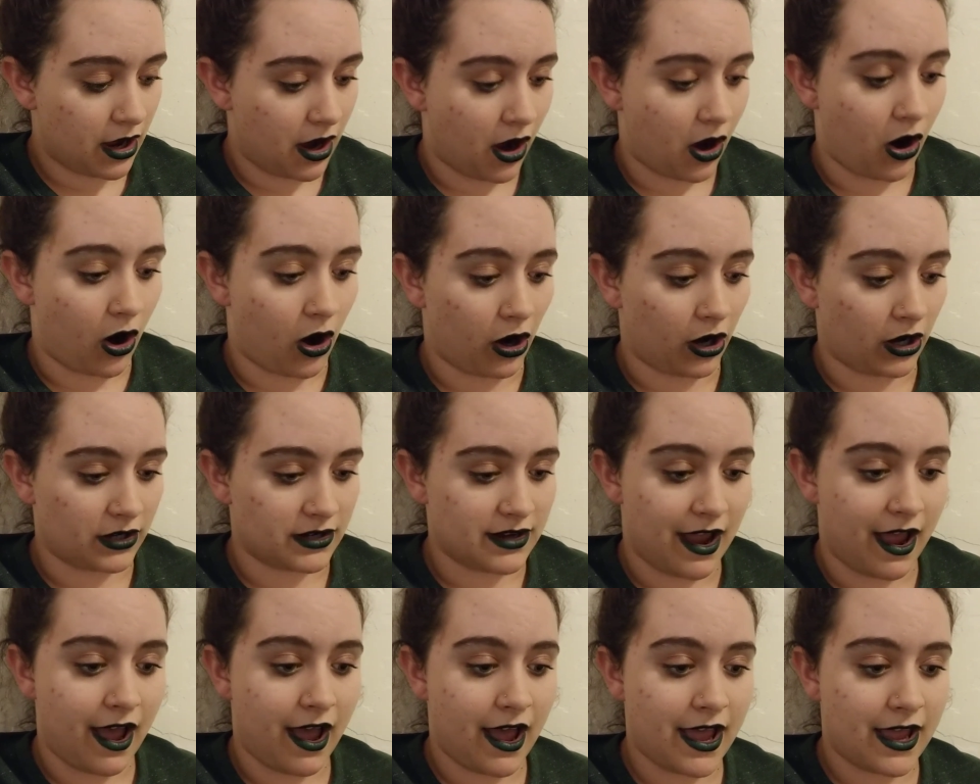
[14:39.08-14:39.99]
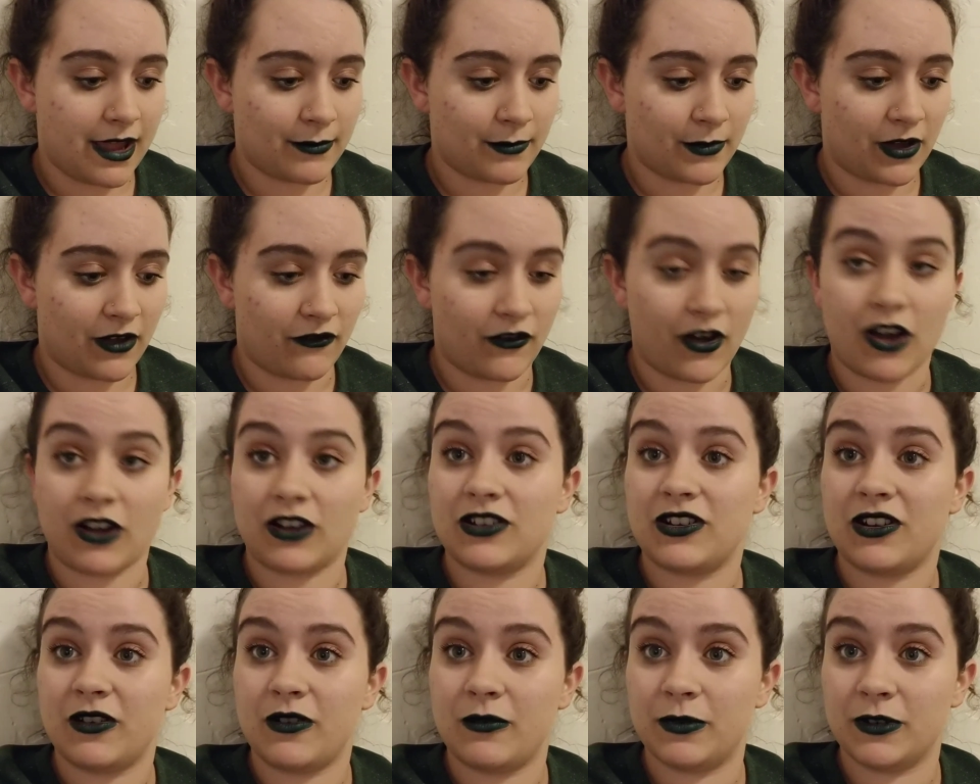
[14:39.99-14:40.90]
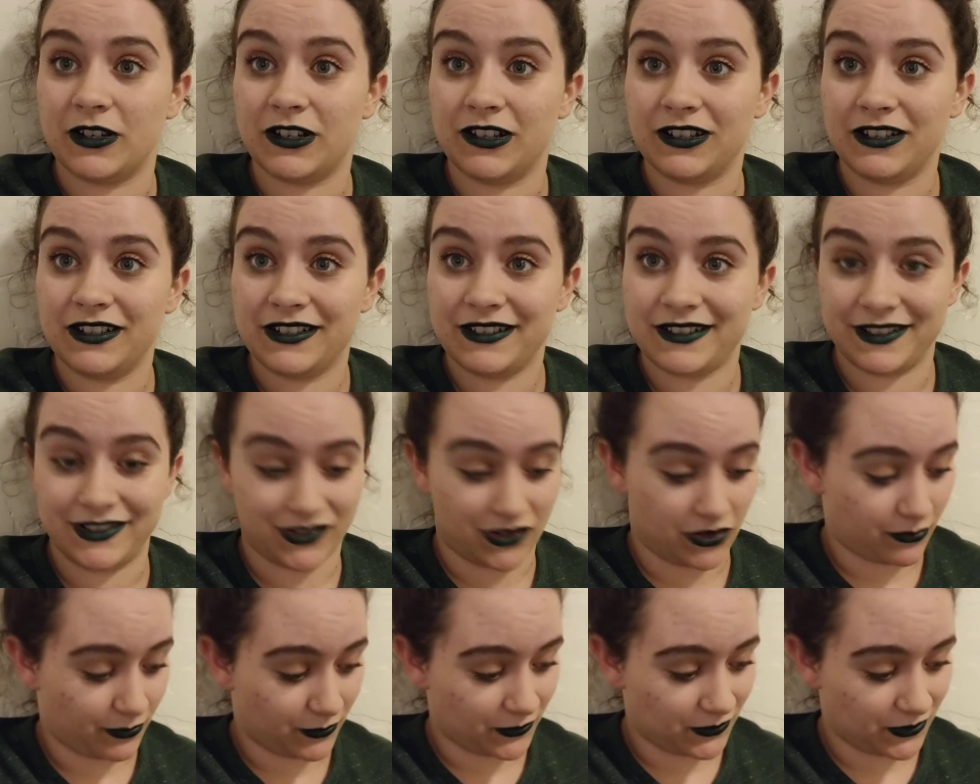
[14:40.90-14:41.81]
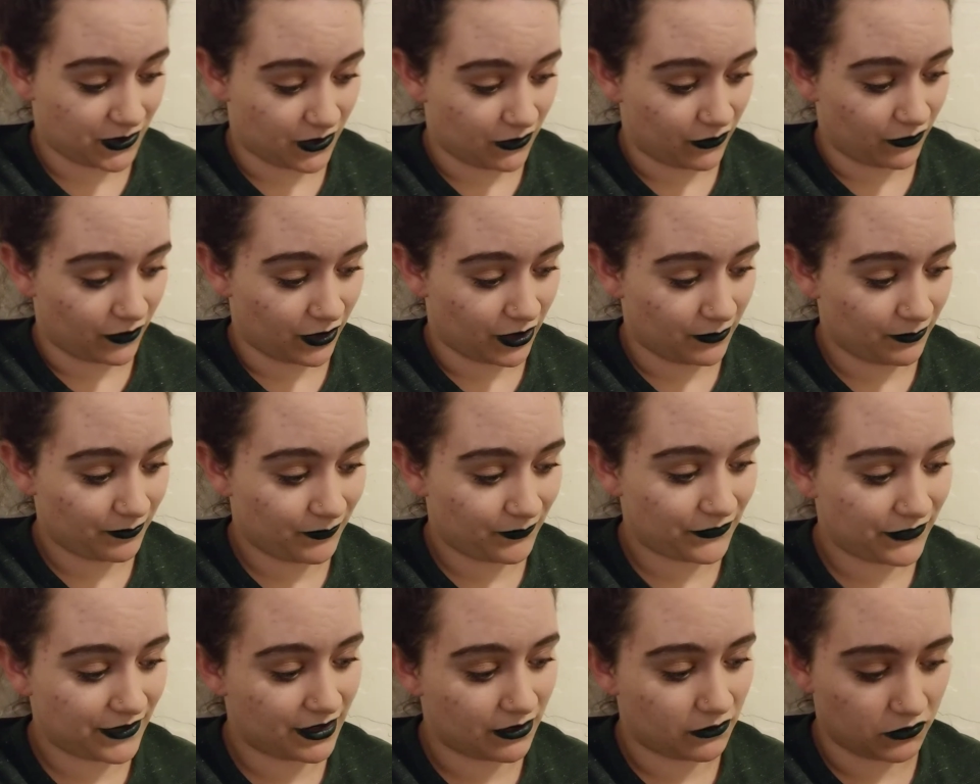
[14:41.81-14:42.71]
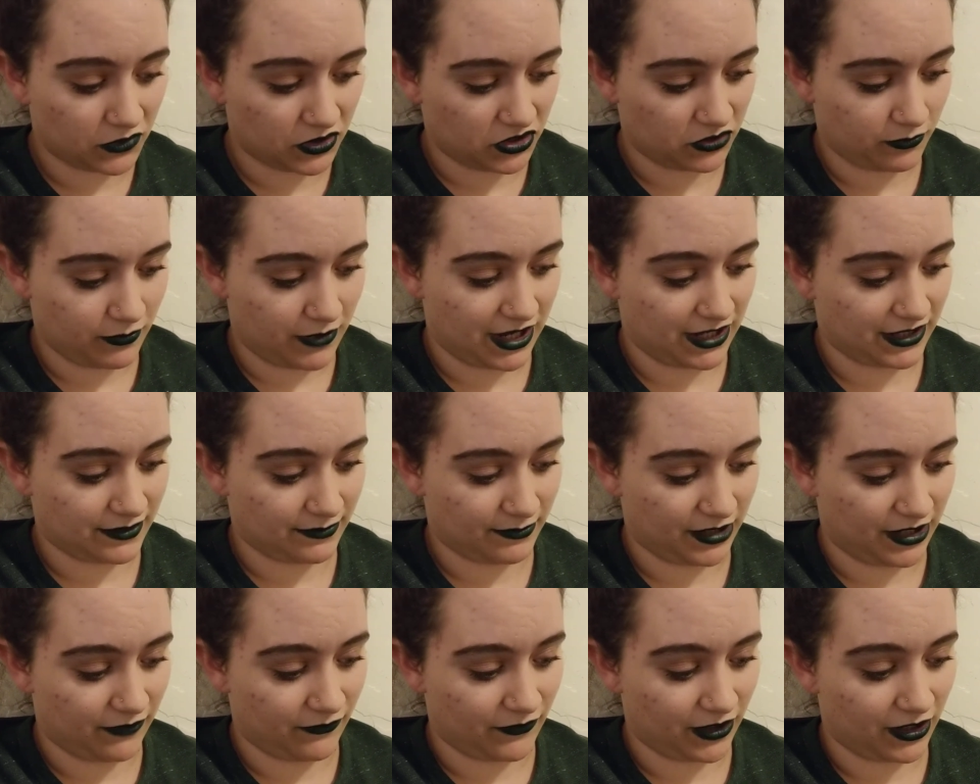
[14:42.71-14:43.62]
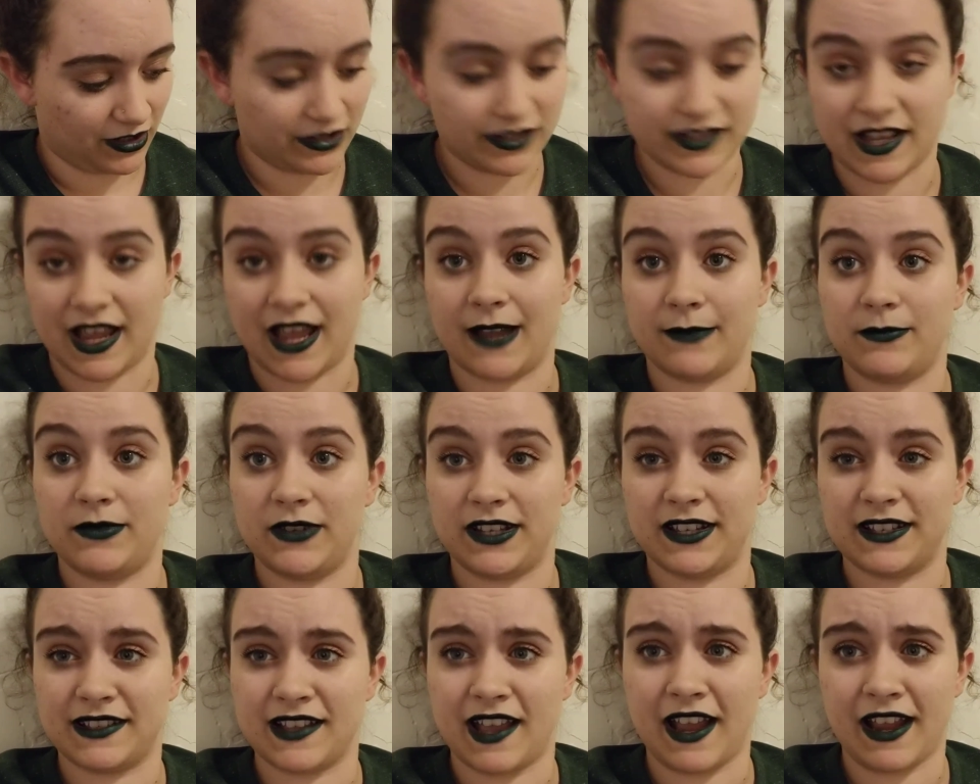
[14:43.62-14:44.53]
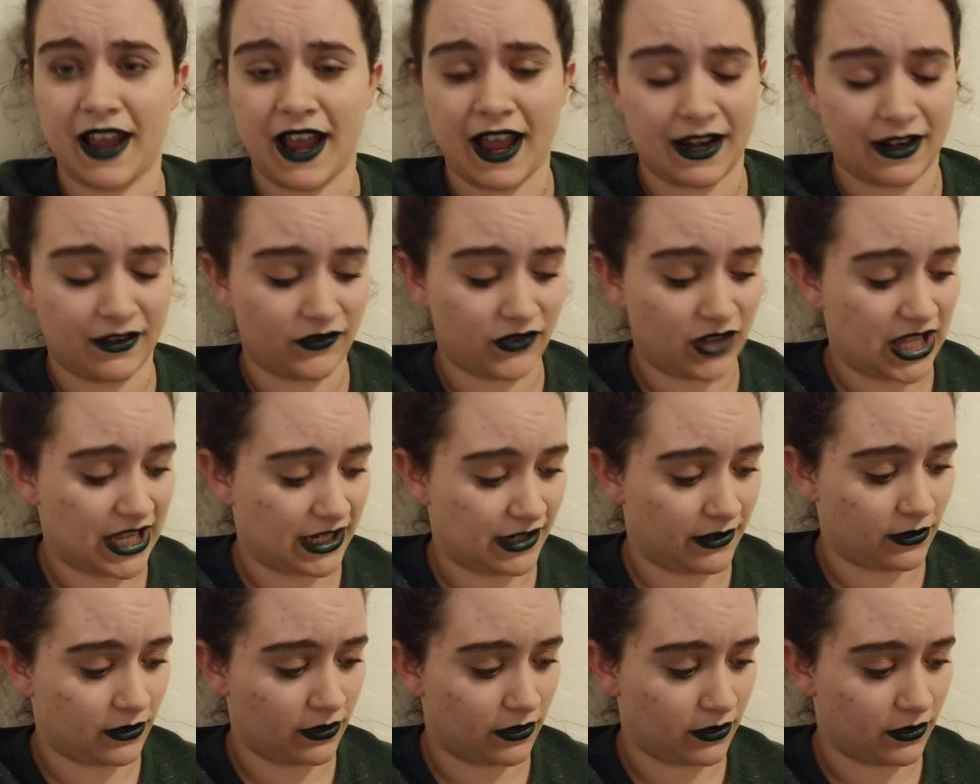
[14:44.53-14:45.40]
Our time of October is almost over, which makes me very sad because I kind of like